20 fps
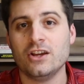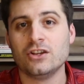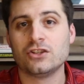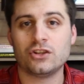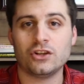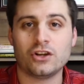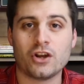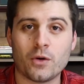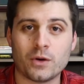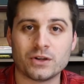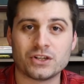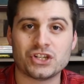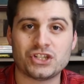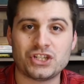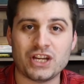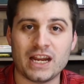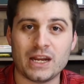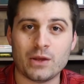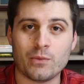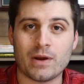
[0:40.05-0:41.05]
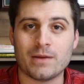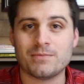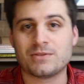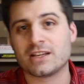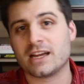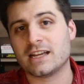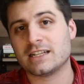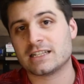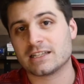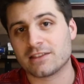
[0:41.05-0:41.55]
So you'd go onto shady
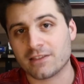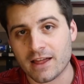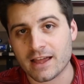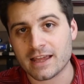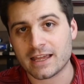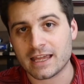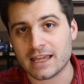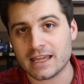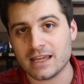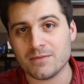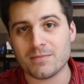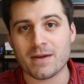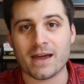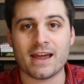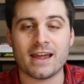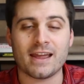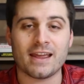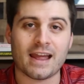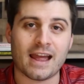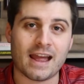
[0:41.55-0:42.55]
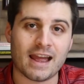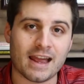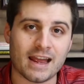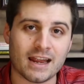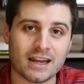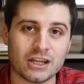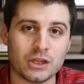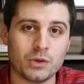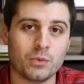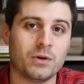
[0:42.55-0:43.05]
websites like eBay
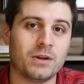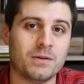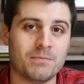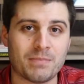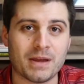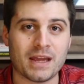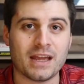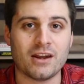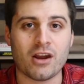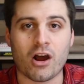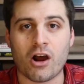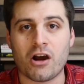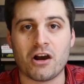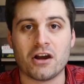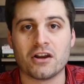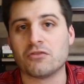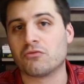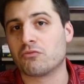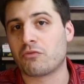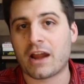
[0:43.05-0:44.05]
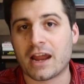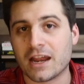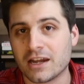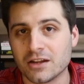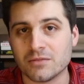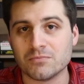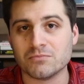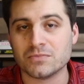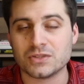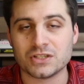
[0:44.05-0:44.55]
and you would bid on
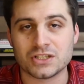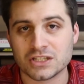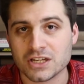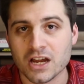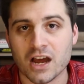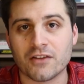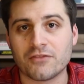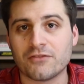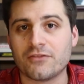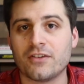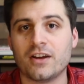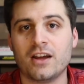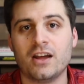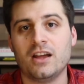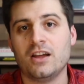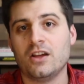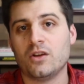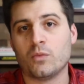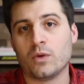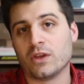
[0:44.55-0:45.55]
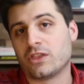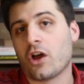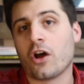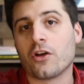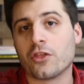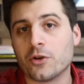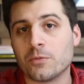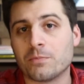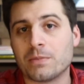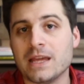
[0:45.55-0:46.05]
random stuff with
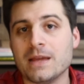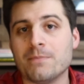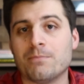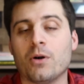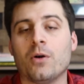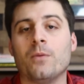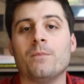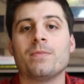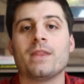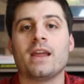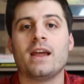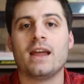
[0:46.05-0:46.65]
other people.